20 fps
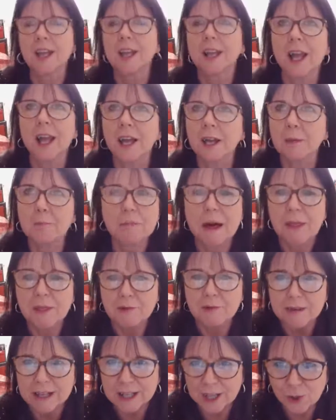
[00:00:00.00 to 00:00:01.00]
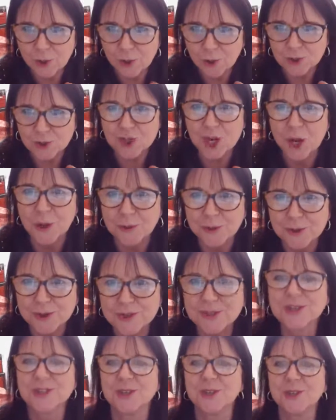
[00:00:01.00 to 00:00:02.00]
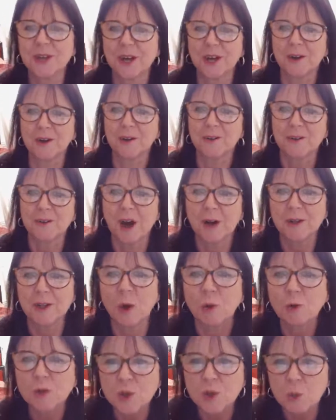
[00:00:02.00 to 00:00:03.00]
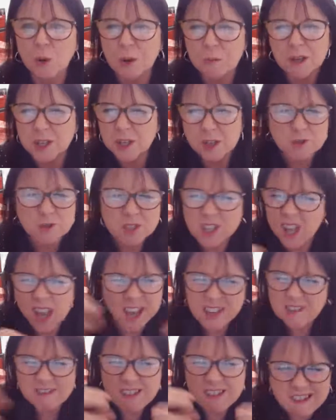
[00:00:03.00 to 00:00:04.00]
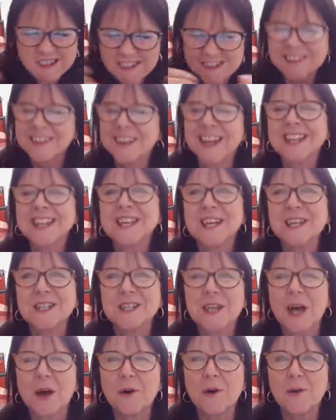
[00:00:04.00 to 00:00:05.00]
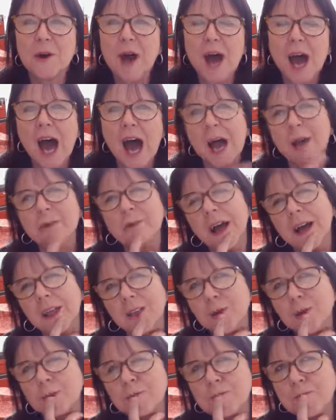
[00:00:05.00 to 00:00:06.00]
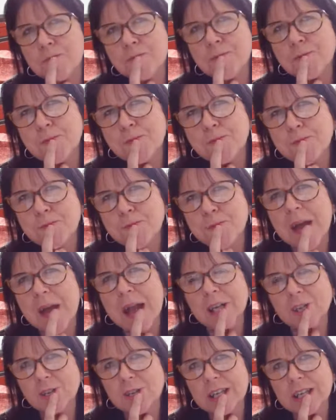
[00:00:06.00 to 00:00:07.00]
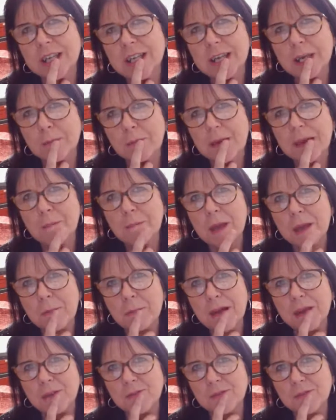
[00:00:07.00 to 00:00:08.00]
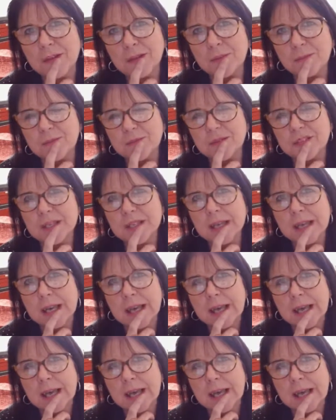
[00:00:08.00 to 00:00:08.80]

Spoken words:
like mother-in-law jokes, an older woman who's like, meh. So I thought, actually, maybe my films